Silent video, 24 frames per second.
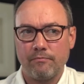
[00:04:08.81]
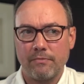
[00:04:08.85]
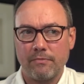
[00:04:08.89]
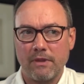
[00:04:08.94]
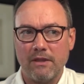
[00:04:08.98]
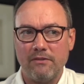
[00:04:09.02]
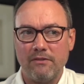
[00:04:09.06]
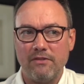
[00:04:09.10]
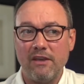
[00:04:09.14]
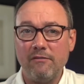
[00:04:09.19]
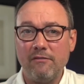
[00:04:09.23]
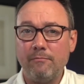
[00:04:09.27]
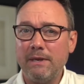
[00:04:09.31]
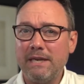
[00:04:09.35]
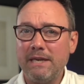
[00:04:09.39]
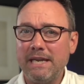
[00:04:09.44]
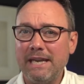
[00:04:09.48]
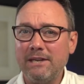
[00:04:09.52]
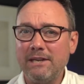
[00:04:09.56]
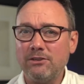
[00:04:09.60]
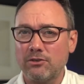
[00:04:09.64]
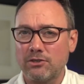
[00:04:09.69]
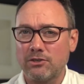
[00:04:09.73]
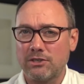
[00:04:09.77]
They've been
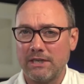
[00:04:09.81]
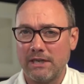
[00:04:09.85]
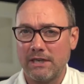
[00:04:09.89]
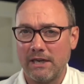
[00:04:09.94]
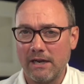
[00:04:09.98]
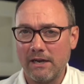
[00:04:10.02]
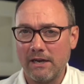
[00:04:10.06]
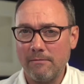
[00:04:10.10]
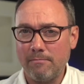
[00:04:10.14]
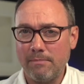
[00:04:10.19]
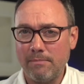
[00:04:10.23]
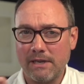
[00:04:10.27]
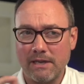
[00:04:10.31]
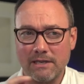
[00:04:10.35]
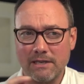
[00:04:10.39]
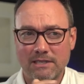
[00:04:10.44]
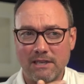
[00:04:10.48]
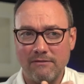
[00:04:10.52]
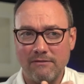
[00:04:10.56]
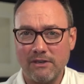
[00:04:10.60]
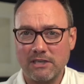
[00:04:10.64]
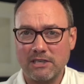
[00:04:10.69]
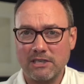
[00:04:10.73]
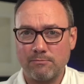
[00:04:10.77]
interested in it because they've
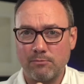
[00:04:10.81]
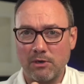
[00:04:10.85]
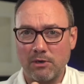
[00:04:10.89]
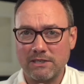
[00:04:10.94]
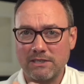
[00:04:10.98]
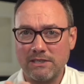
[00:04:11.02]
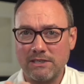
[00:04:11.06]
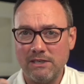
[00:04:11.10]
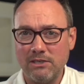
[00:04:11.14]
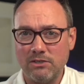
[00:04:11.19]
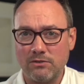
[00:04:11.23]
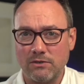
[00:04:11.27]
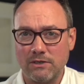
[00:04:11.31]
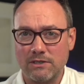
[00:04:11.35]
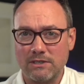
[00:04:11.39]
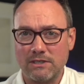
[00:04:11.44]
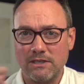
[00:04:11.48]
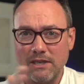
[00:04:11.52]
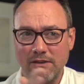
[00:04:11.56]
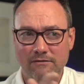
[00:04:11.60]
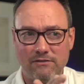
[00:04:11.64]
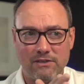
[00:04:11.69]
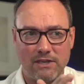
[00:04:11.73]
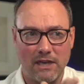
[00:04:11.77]
expressed interest.
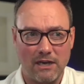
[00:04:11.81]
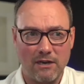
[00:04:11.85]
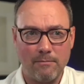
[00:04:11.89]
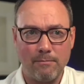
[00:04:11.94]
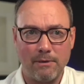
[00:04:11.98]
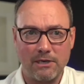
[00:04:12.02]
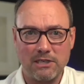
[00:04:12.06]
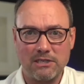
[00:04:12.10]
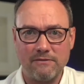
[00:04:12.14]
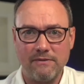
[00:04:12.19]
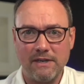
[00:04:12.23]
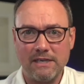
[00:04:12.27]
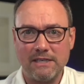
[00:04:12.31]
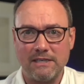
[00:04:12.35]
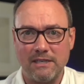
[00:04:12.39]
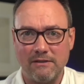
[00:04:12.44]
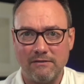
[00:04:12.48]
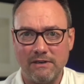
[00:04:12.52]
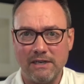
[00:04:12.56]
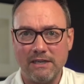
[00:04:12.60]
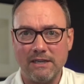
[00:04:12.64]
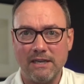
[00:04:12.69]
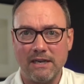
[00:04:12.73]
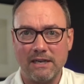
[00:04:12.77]
They've done a bunch of activity
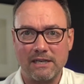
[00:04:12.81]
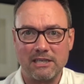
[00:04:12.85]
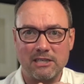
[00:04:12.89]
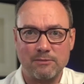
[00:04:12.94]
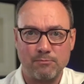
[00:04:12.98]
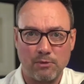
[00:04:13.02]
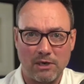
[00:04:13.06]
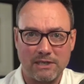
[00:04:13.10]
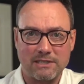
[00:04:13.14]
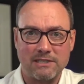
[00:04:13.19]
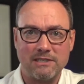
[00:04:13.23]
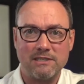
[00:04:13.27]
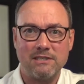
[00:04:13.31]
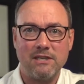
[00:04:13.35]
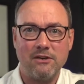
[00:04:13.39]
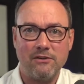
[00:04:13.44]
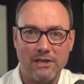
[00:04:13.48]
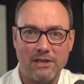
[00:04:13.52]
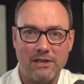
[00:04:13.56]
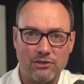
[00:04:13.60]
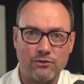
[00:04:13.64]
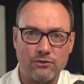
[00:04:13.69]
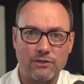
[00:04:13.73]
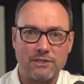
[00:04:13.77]
that expresses their
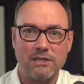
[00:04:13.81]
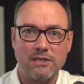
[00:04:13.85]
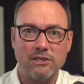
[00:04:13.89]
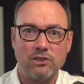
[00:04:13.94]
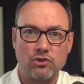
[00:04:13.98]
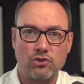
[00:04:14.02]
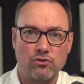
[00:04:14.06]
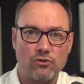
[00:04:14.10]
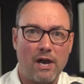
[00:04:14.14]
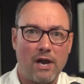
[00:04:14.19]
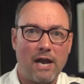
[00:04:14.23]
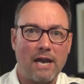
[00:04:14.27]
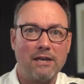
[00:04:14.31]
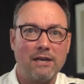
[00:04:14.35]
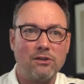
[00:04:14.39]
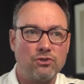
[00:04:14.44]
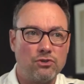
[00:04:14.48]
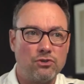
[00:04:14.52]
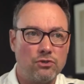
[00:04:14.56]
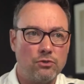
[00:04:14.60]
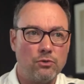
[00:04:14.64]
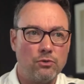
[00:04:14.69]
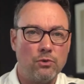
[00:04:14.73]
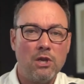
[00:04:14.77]
interest in trying
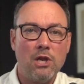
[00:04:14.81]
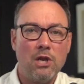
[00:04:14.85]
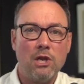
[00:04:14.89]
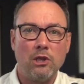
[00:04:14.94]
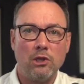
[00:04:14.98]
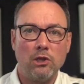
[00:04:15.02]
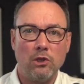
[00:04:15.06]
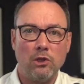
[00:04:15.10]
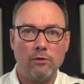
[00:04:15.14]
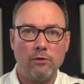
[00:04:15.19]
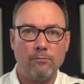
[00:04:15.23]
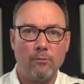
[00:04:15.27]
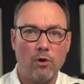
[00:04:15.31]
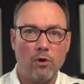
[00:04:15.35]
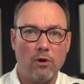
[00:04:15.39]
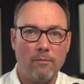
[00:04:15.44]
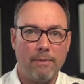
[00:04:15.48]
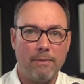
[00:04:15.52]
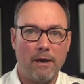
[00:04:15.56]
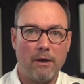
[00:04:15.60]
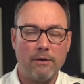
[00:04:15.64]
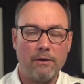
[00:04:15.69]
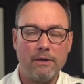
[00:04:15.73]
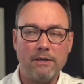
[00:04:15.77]
to learn more
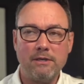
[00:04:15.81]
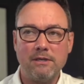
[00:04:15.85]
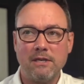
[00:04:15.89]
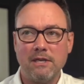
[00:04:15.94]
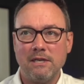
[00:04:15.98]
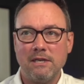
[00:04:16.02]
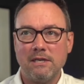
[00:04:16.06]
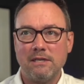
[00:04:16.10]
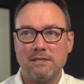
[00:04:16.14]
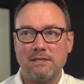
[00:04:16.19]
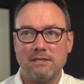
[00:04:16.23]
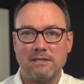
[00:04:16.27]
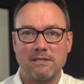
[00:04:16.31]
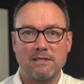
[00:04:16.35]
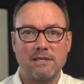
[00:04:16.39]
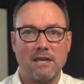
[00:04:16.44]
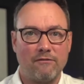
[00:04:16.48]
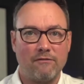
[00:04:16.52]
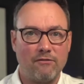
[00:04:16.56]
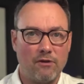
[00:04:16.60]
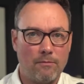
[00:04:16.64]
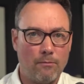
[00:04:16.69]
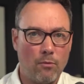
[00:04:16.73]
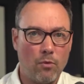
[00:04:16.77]
about it,
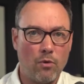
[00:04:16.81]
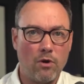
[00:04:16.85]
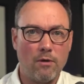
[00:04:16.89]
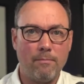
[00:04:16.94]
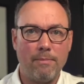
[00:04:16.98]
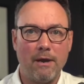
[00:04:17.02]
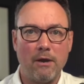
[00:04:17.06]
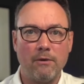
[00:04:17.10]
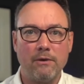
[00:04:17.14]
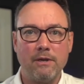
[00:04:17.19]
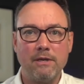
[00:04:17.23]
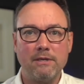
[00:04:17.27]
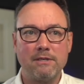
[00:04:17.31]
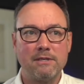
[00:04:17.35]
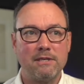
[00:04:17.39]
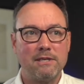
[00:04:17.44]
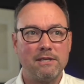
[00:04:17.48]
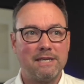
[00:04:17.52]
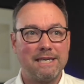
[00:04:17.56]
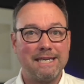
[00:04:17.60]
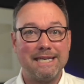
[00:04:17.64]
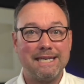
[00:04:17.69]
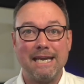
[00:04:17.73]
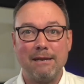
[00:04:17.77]
discover more about it,
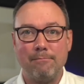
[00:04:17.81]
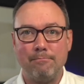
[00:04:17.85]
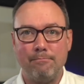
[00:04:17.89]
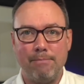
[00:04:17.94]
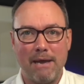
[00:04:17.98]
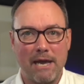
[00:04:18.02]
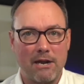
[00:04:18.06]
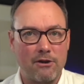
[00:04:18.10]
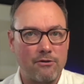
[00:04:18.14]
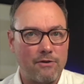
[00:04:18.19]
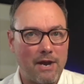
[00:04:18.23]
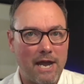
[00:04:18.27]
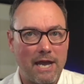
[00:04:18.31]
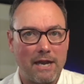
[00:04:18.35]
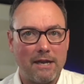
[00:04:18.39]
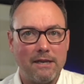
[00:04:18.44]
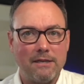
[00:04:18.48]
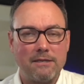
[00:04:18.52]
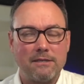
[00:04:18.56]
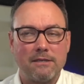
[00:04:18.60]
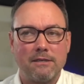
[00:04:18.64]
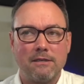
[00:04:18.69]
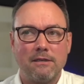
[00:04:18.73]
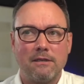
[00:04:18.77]
get better at it.
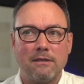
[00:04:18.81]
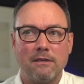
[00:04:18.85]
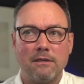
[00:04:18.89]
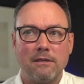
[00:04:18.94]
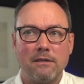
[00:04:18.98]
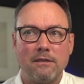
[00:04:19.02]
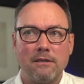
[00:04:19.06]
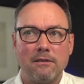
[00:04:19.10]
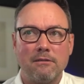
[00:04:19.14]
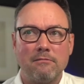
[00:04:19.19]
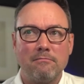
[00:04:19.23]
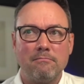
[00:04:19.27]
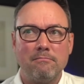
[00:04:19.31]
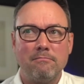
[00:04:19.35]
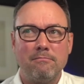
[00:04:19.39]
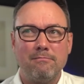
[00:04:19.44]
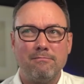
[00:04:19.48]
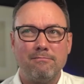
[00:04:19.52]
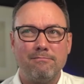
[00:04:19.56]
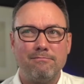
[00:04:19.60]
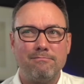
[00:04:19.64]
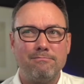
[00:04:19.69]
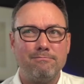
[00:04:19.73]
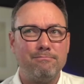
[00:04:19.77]

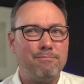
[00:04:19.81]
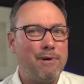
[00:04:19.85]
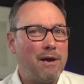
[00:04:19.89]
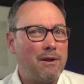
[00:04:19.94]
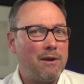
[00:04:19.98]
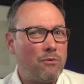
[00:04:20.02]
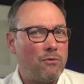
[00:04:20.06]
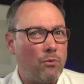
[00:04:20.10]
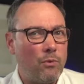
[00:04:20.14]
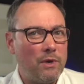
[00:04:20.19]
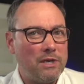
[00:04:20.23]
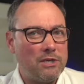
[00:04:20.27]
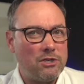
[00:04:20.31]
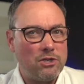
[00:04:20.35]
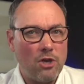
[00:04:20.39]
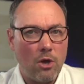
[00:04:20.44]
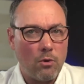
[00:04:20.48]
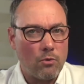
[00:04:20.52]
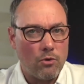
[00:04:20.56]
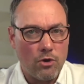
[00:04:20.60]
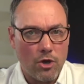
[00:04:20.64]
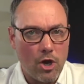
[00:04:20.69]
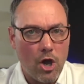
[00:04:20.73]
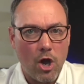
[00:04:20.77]
But we
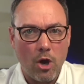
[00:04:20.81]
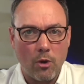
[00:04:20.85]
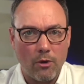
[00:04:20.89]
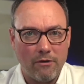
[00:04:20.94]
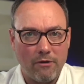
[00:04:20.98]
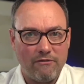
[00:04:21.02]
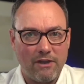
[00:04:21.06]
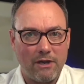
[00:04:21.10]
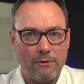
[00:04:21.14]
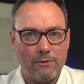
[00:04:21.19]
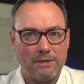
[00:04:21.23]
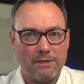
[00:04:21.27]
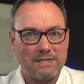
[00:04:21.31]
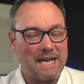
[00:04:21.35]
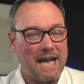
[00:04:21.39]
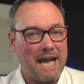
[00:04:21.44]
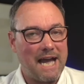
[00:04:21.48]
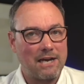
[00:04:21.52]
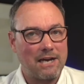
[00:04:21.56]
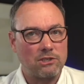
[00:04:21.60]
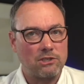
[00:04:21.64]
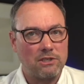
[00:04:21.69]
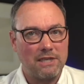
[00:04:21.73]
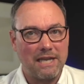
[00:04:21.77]
don't know if anyone's
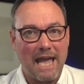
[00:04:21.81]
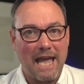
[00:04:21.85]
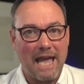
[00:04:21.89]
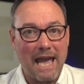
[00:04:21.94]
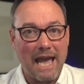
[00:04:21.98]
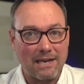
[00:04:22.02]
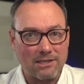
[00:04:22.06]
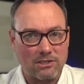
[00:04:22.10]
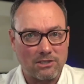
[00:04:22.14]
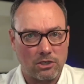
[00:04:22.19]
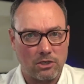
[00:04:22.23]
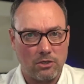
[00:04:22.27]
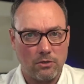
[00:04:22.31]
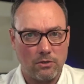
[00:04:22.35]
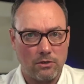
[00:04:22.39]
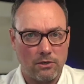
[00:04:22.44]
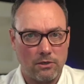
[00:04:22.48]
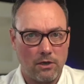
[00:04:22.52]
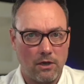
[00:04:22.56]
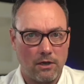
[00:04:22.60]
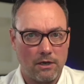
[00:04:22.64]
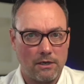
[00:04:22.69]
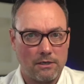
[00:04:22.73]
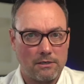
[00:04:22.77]
actually executed on
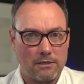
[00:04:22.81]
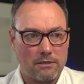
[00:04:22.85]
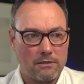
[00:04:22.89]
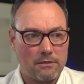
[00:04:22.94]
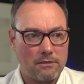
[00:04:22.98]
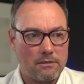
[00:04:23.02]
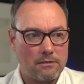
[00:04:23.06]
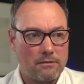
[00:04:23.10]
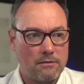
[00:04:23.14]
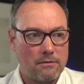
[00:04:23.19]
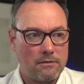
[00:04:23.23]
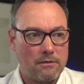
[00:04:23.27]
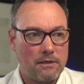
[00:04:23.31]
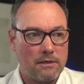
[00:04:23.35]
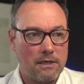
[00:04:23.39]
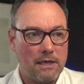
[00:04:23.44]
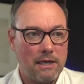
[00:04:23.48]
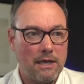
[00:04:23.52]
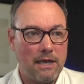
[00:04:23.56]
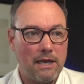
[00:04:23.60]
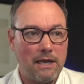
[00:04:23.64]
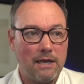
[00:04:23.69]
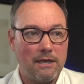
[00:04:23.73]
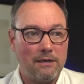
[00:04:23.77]
it.
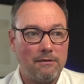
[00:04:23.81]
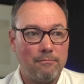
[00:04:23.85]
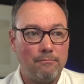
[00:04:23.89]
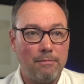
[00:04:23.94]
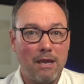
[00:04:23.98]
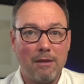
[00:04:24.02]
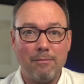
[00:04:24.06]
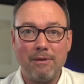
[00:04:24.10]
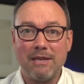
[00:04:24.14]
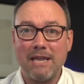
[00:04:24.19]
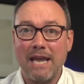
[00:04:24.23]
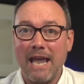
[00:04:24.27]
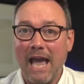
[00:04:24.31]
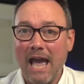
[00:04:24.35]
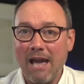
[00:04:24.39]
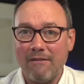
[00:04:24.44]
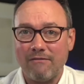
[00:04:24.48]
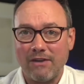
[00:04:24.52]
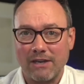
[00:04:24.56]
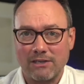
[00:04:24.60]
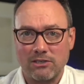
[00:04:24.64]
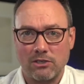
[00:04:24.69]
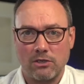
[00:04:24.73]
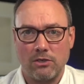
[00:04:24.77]
And maybe they have
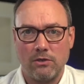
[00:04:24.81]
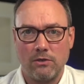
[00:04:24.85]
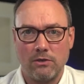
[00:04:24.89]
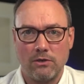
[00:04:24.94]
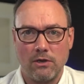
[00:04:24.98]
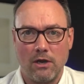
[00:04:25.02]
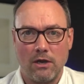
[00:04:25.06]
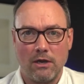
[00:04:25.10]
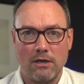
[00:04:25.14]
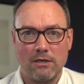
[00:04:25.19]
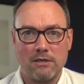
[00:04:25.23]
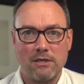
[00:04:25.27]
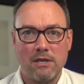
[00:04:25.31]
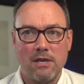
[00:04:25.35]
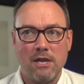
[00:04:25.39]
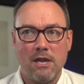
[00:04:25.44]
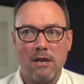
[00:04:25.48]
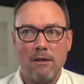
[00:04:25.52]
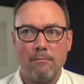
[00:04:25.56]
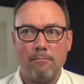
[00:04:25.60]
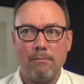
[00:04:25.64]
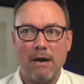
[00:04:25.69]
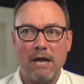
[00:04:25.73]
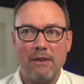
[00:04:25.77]
executed on it,
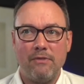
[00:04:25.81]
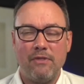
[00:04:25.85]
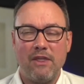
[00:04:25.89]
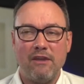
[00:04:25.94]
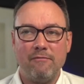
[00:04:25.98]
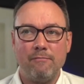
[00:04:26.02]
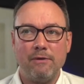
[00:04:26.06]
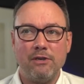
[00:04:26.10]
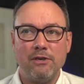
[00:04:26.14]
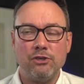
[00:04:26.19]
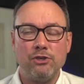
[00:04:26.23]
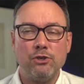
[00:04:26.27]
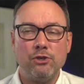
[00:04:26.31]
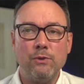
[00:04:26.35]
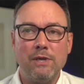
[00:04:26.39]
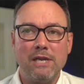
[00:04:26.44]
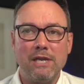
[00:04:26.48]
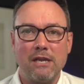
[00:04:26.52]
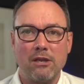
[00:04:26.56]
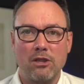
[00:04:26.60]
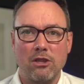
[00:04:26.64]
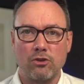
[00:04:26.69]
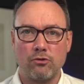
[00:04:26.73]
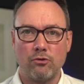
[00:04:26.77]
but they've been doing it
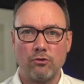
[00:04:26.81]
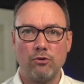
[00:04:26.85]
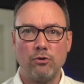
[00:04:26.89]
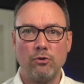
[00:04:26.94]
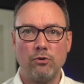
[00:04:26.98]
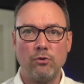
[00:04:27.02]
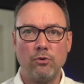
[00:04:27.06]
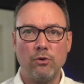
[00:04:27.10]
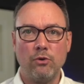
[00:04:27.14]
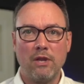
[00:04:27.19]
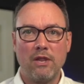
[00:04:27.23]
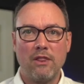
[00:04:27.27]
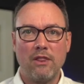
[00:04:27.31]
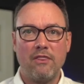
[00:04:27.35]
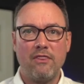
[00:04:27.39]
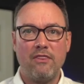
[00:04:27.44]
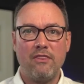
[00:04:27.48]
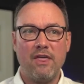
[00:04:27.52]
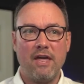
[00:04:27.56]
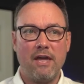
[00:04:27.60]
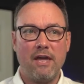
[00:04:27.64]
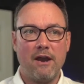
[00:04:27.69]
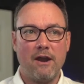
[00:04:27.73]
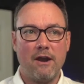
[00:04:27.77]
through
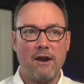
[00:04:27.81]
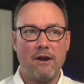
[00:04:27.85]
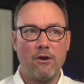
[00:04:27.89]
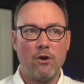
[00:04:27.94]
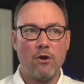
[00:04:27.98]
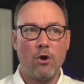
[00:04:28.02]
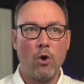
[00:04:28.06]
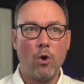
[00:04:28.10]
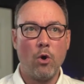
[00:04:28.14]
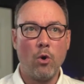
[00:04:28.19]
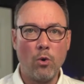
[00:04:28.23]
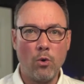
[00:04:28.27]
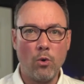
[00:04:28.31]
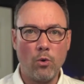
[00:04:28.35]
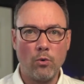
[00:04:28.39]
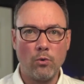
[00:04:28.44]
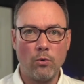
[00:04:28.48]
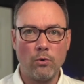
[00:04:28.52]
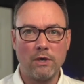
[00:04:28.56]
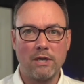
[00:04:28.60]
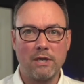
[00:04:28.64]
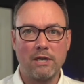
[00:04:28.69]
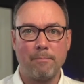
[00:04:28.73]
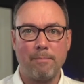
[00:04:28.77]
their own
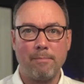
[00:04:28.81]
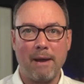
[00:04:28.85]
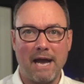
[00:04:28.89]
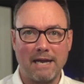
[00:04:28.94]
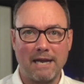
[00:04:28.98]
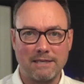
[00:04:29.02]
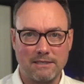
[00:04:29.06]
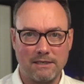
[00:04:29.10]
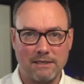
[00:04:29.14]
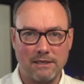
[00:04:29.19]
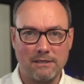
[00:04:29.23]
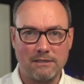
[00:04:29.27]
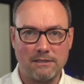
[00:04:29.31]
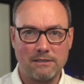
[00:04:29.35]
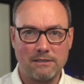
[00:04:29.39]
capacities.